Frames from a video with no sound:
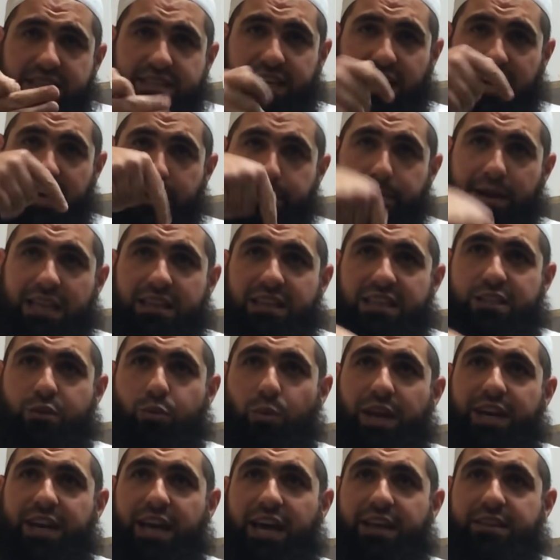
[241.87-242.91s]
say about this
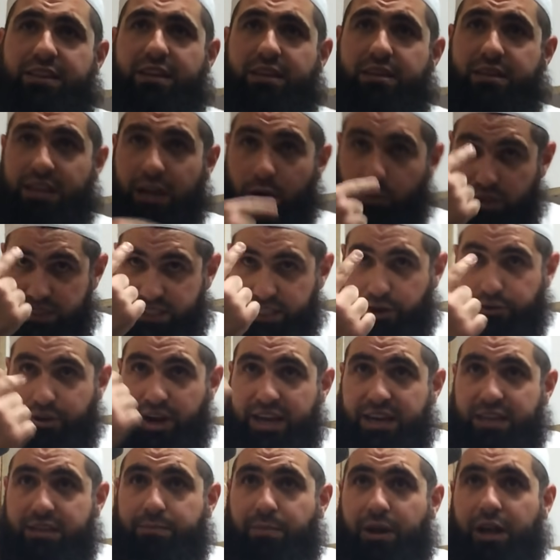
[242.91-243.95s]
one hadith that was
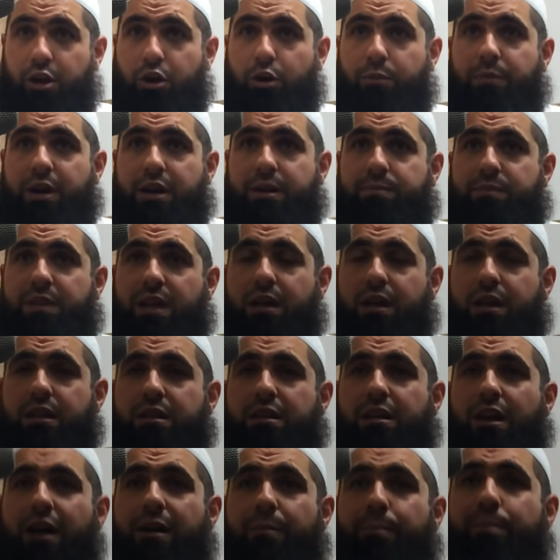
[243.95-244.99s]
narrated by Umar ibn
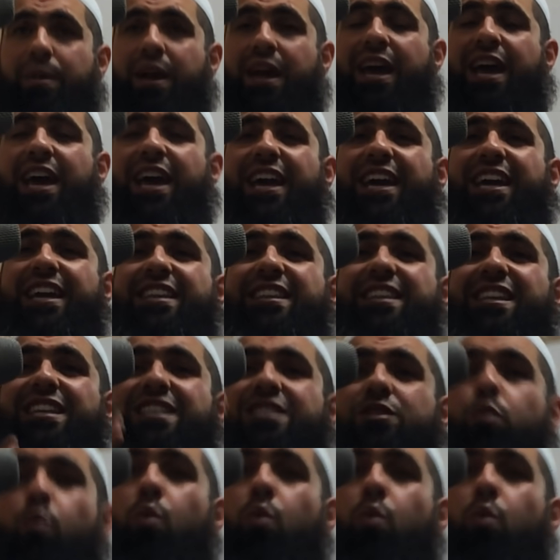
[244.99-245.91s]
al-Khattab, it is